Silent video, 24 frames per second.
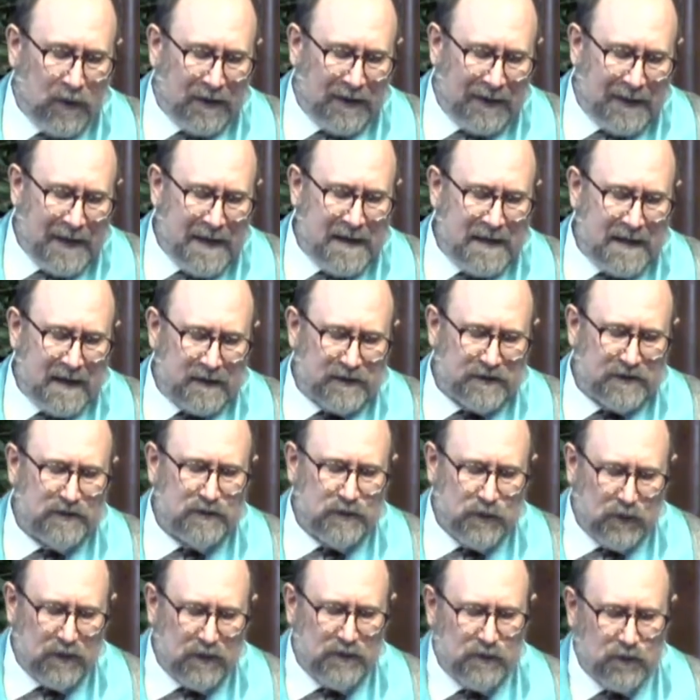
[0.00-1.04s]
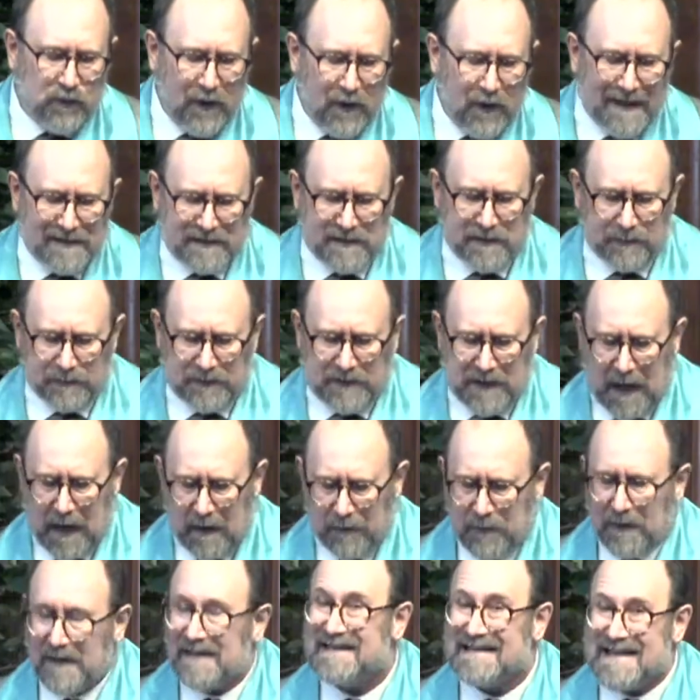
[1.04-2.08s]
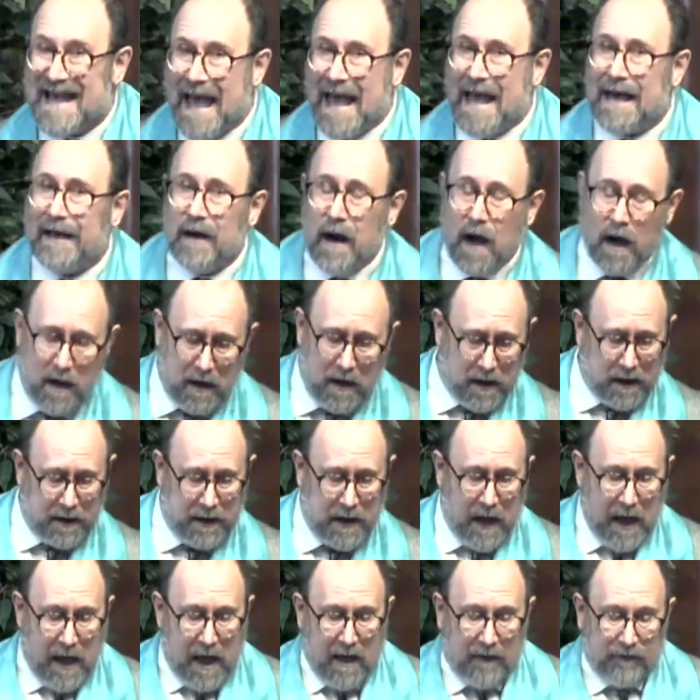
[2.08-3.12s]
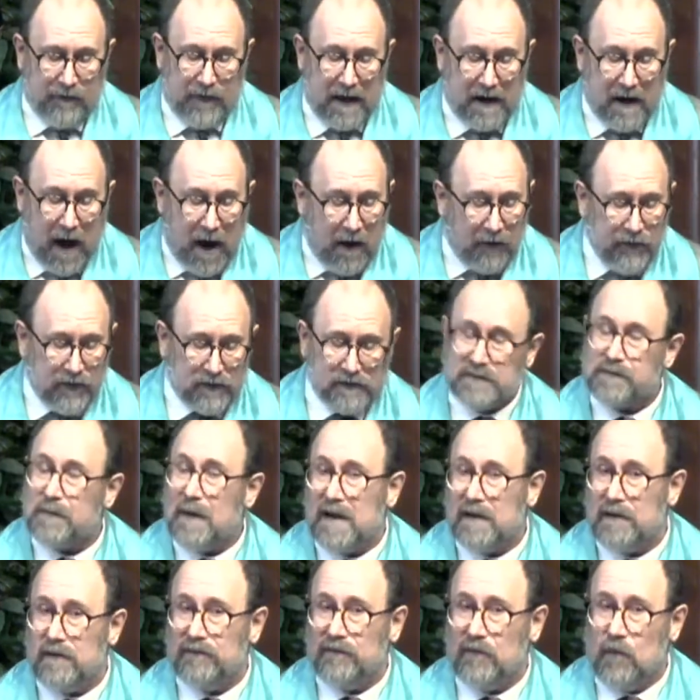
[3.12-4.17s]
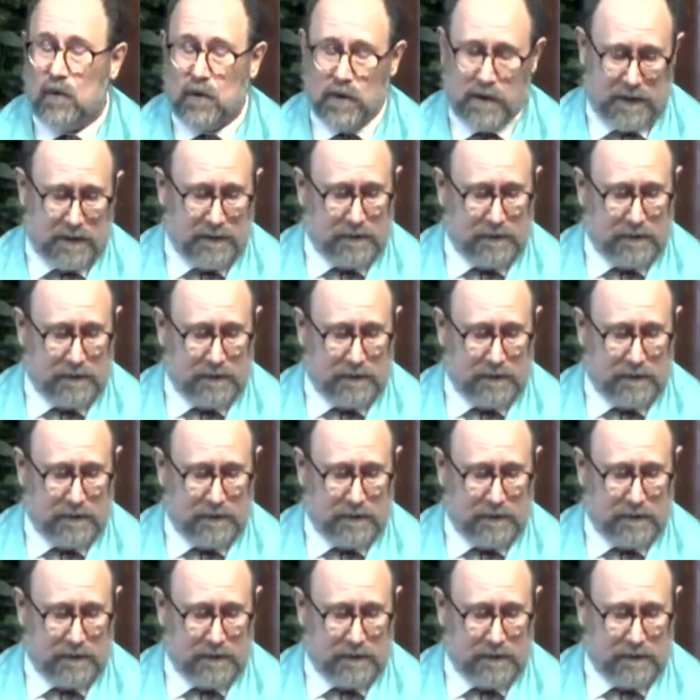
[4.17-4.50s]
lead us to address some topics head on that others might avoid.